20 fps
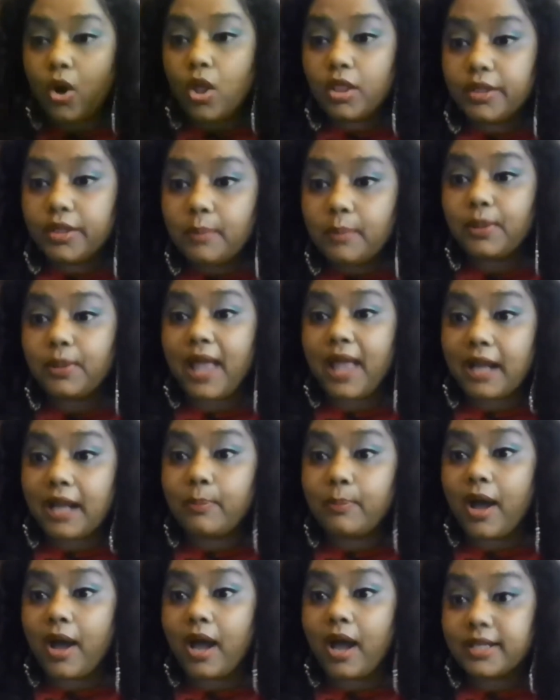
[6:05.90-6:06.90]
all in a black
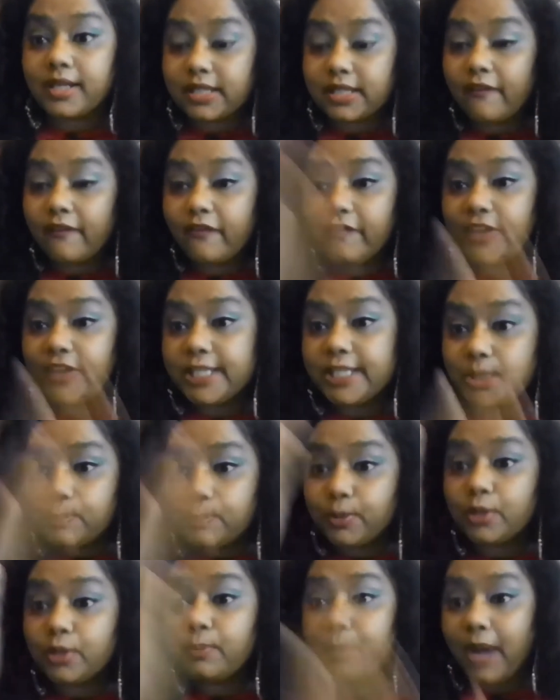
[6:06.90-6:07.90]
box of
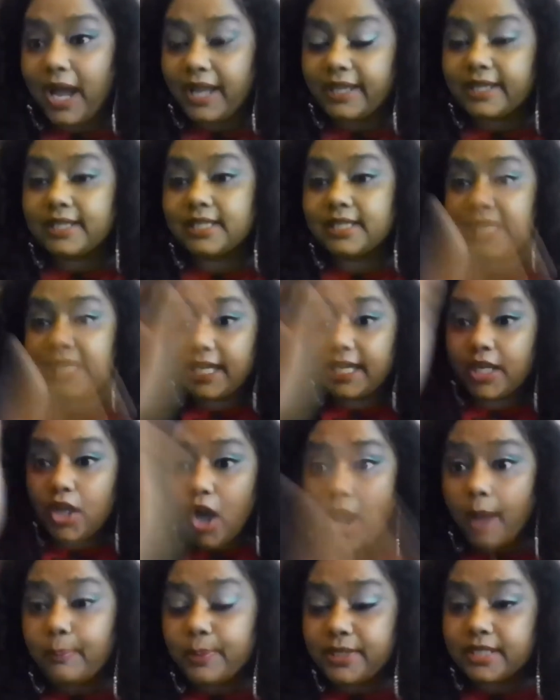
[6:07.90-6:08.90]
Facebook bias,
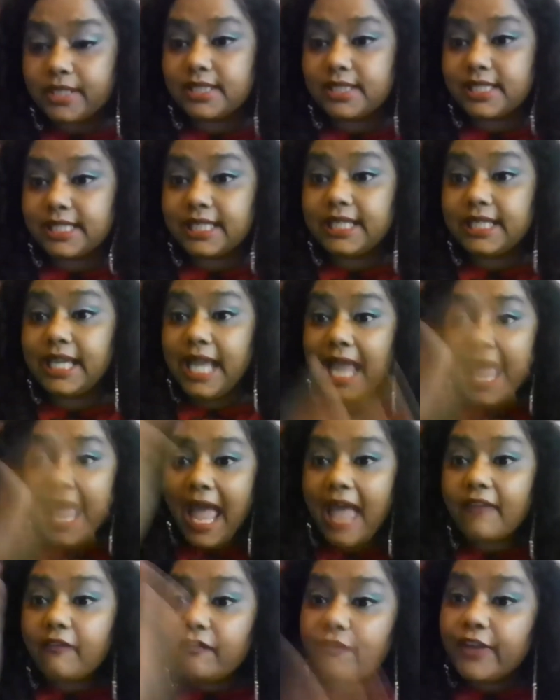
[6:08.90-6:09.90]
incompetency,
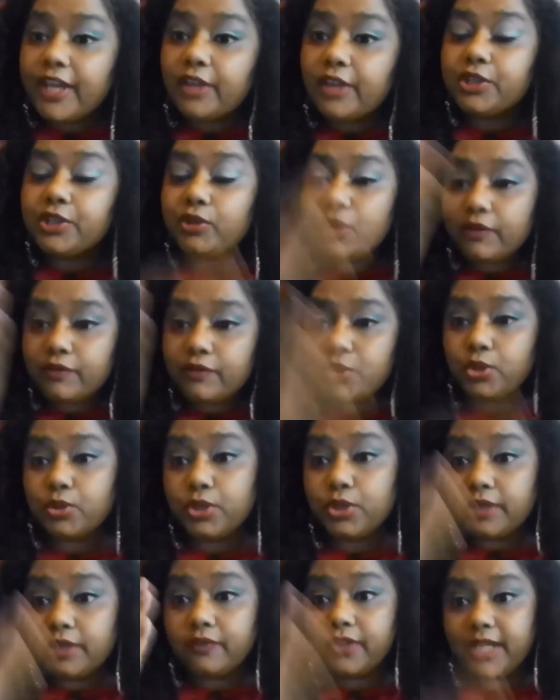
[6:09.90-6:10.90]
and failure of
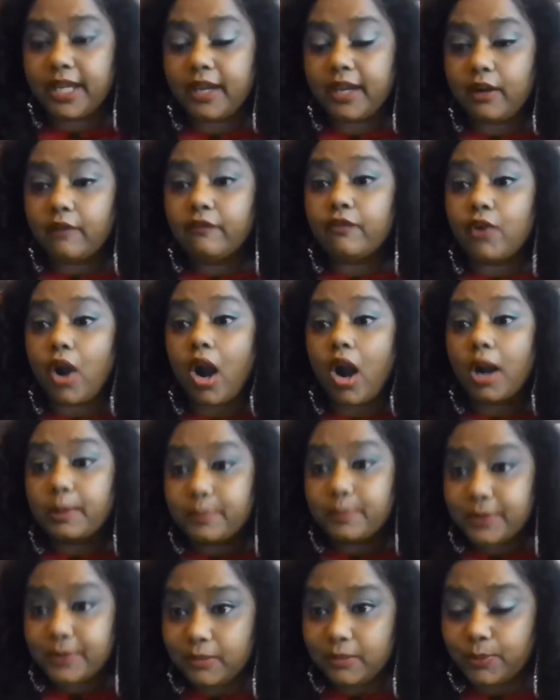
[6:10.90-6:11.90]
duty of care for
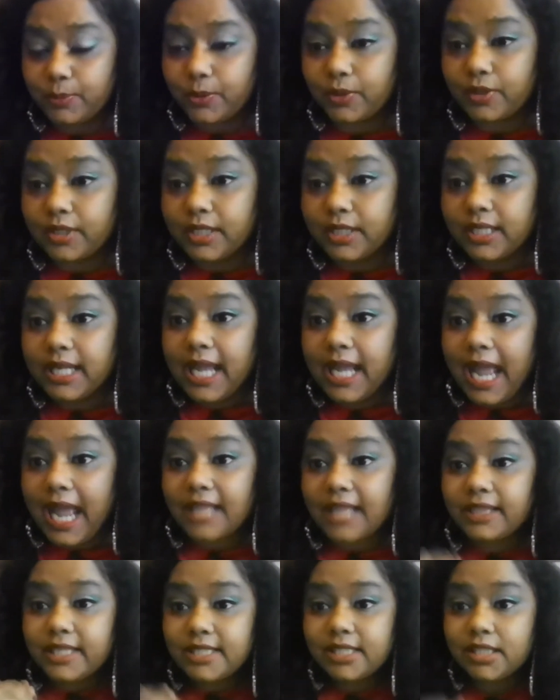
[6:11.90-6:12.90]
our people.
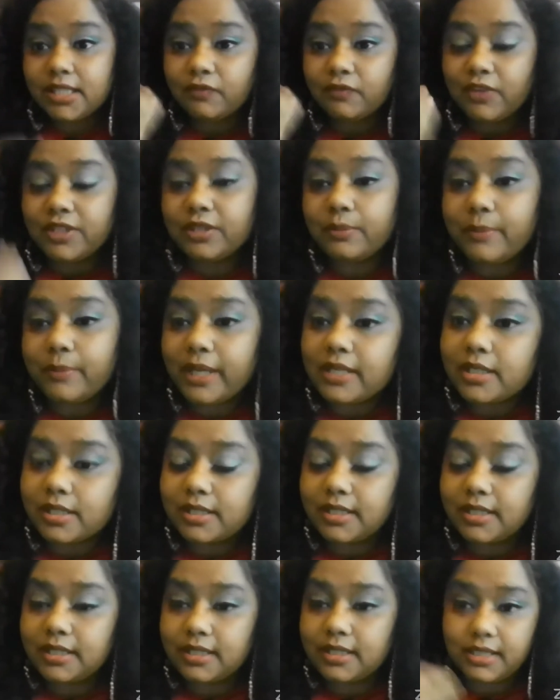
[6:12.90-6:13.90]
And this is
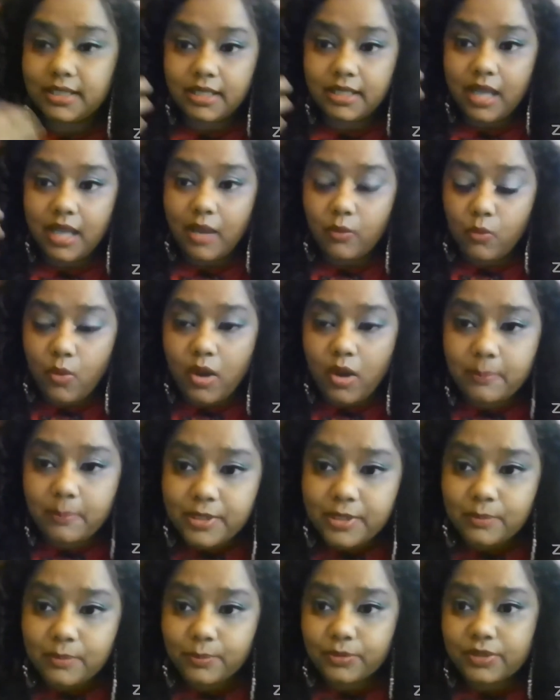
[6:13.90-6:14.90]
fundamentally the thing I want
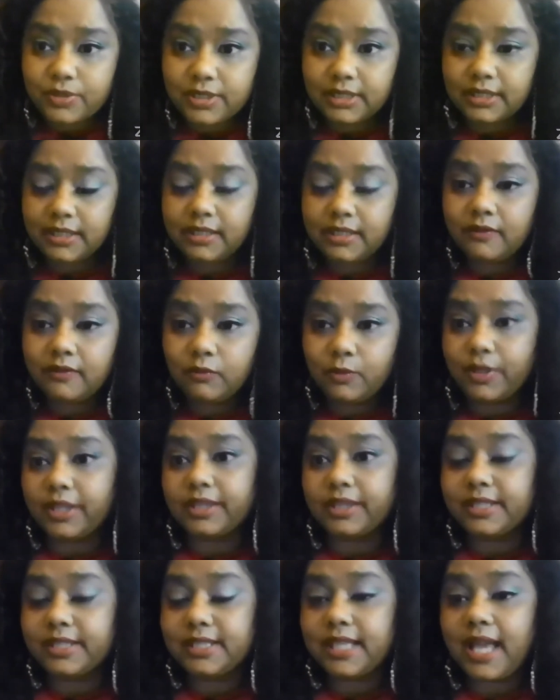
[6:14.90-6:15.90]
people to lead with
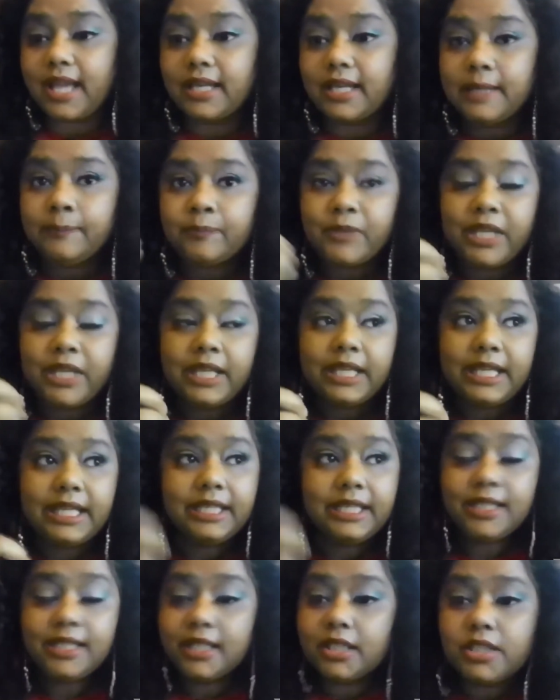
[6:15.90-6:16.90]
is that
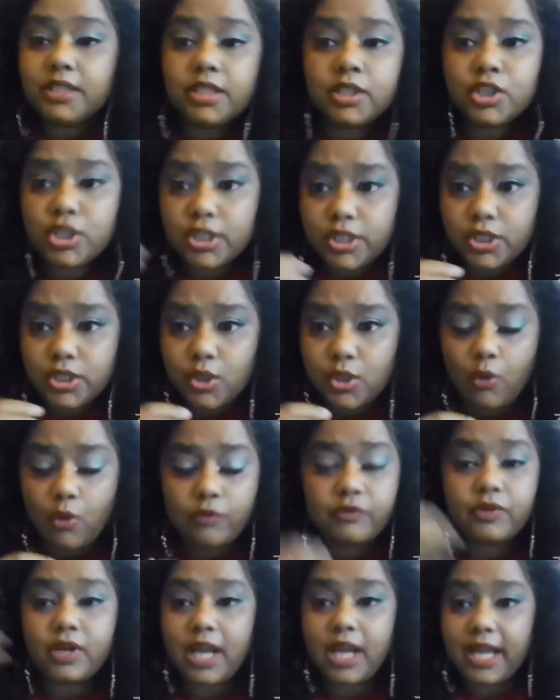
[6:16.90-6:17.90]
India didn't just
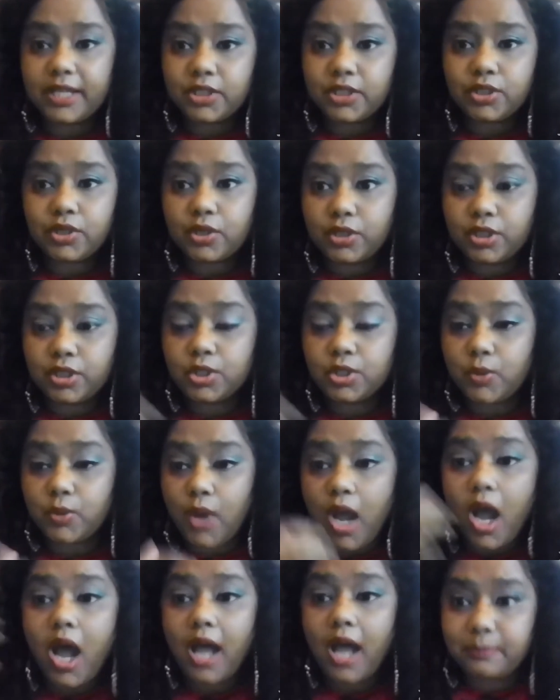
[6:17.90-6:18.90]
overnight turn into a
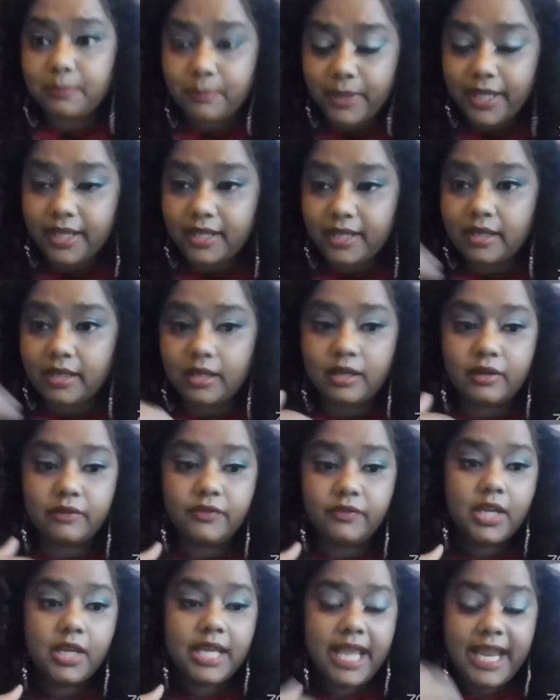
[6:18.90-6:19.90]
hotbed of
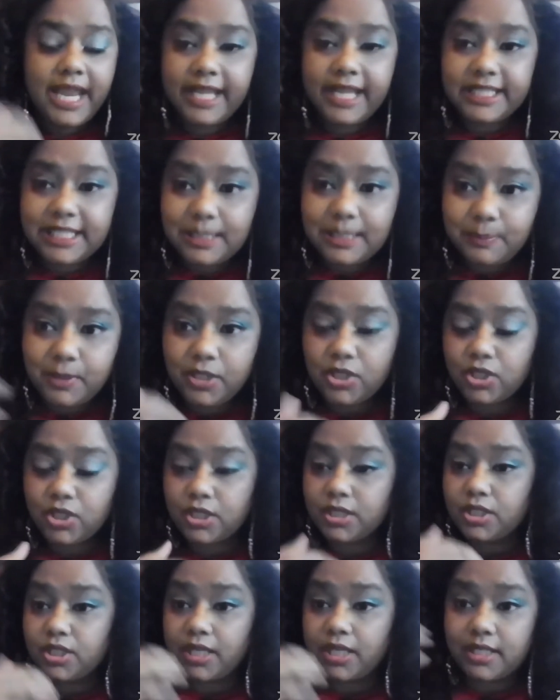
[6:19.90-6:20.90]
hate speech
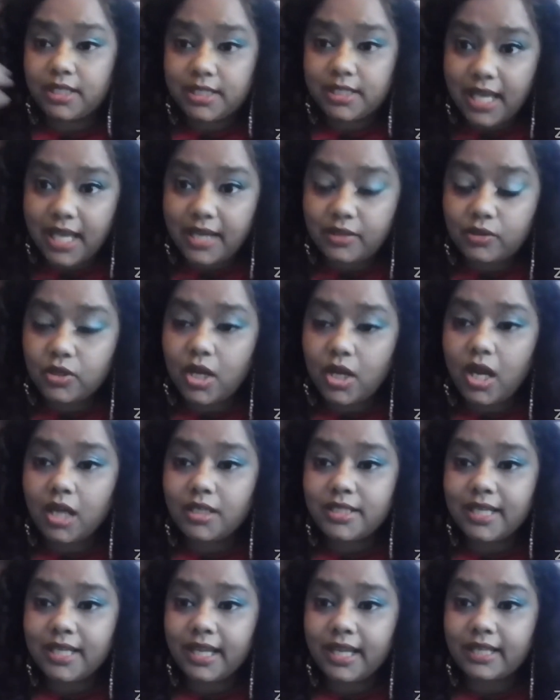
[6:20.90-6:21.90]
and genocidal
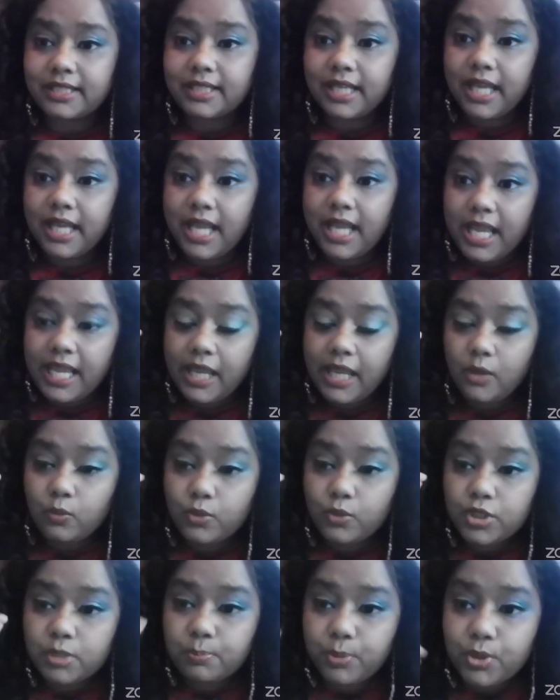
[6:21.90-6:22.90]
context. It
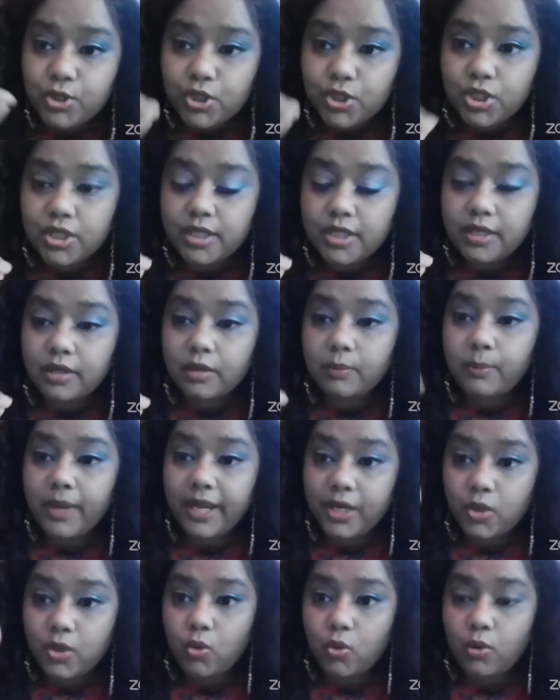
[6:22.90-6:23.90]
was pushed there by
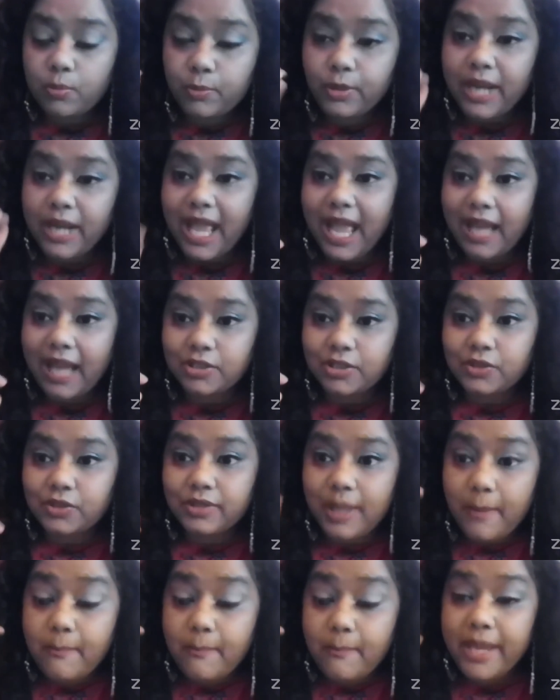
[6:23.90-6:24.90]
a corporate actor
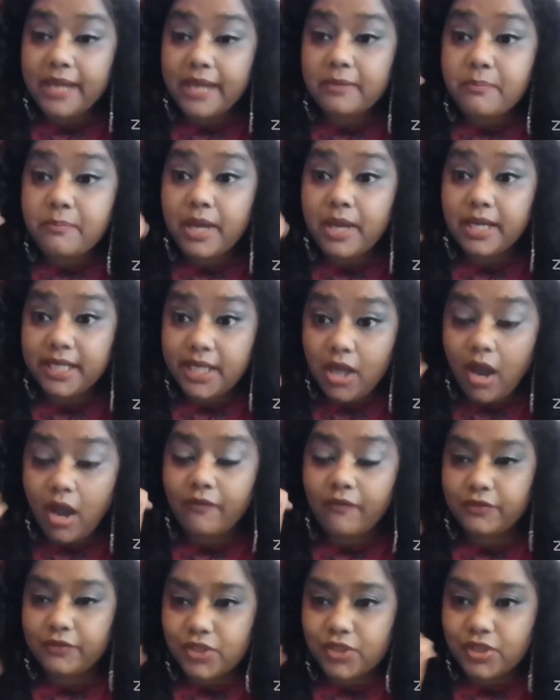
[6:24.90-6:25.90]
that made money
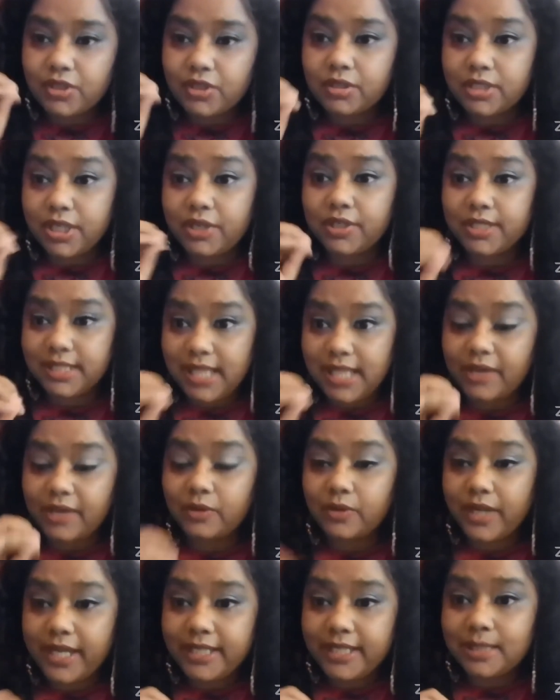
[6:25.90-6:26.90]
off of
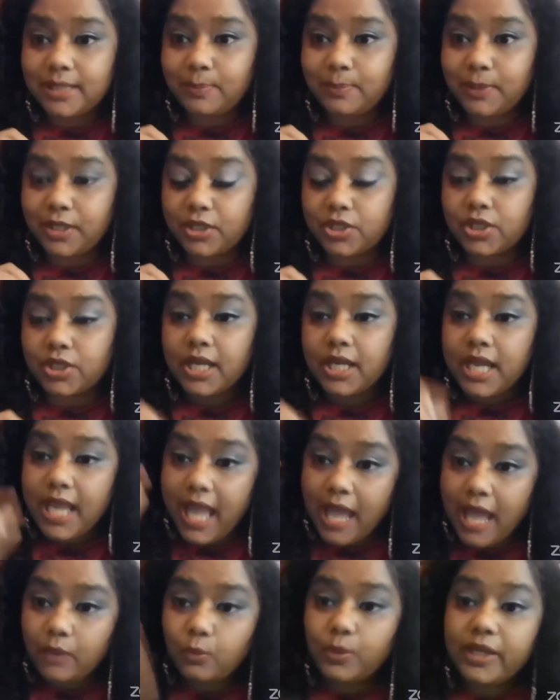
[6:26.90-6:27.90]
genocidal hate speech.
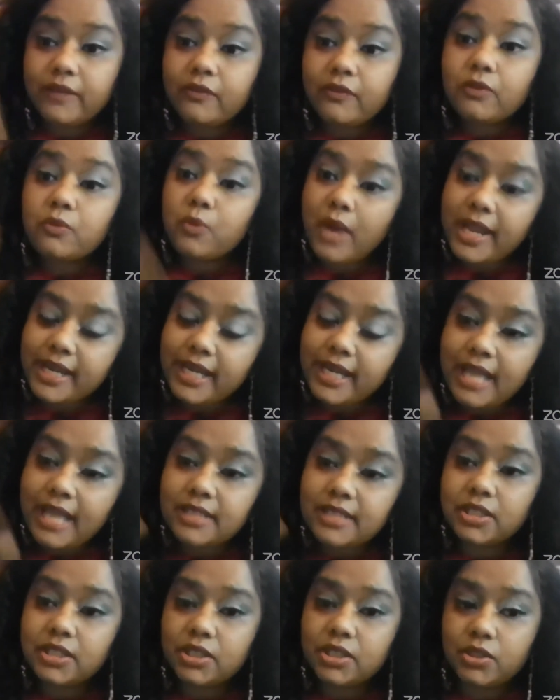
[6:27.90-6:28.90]
And we have a right
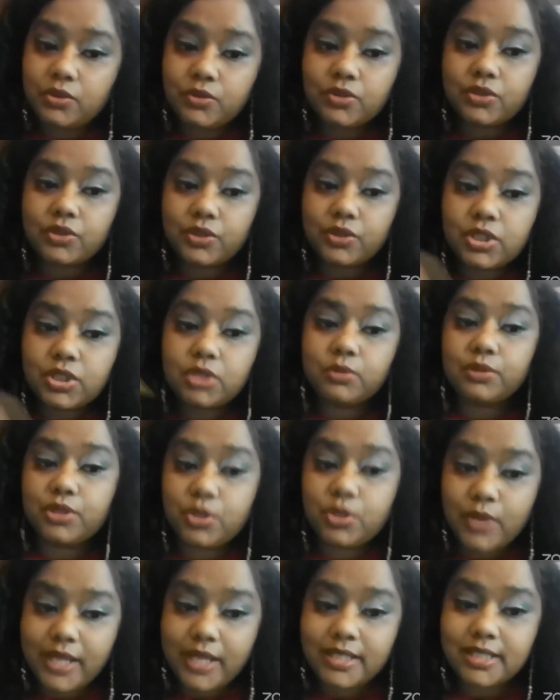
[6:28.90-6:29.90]
as a users to
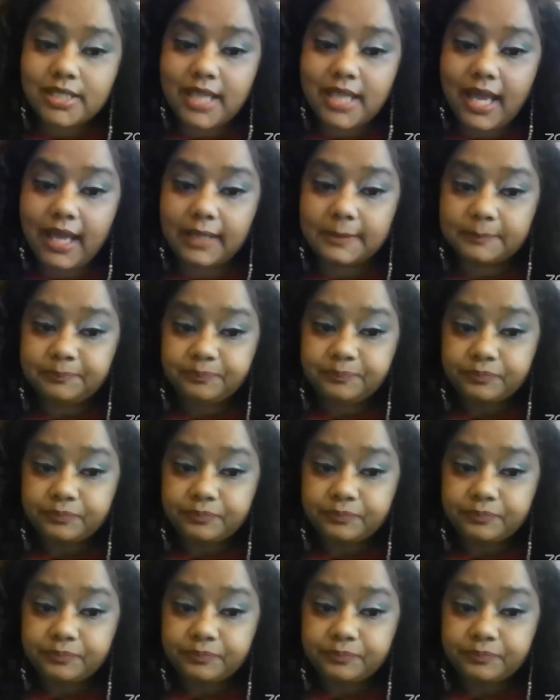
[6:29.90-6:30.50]
address that.